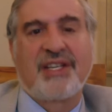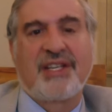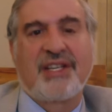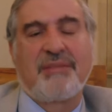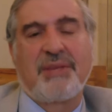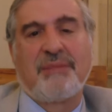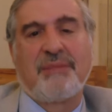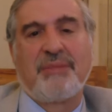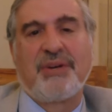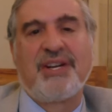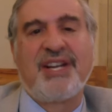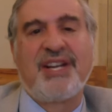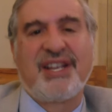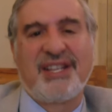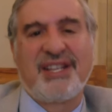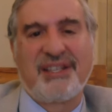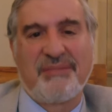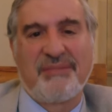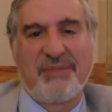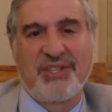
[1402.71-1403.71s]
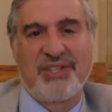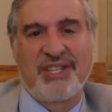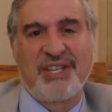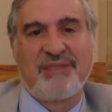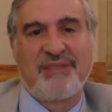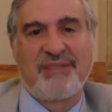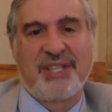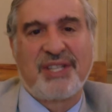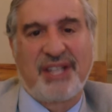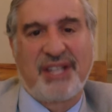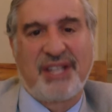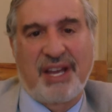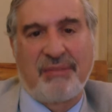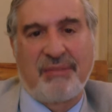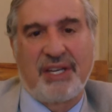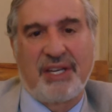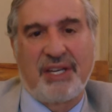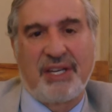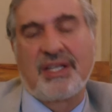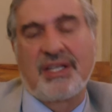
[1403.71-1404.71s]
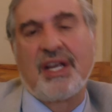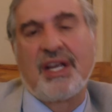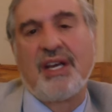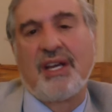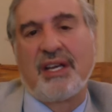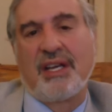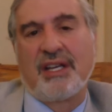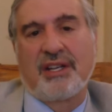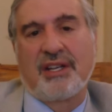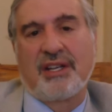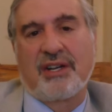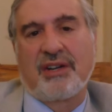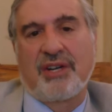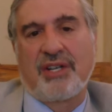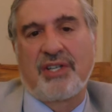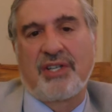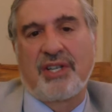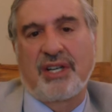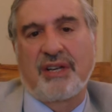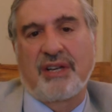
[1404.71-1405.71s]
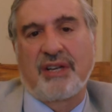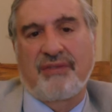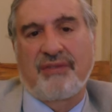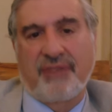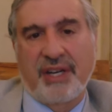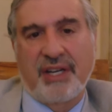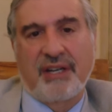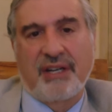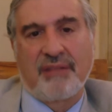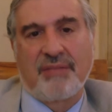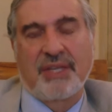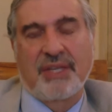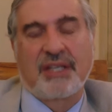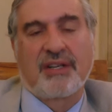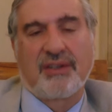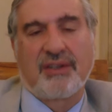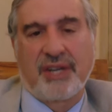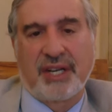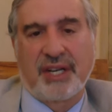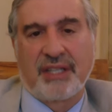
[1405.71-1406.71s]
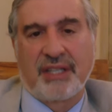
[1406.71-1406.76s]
things to be put in the museums, and that means encouraging freedom and